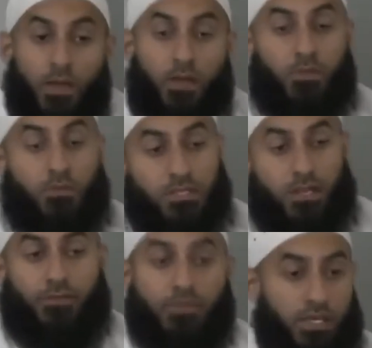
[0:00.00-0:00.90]
and women
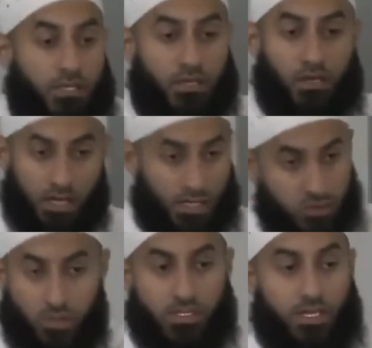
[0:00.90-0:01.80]
start free-mixing, Allah
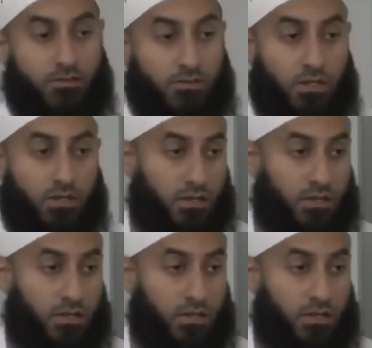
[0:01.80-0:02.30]
destroys the government.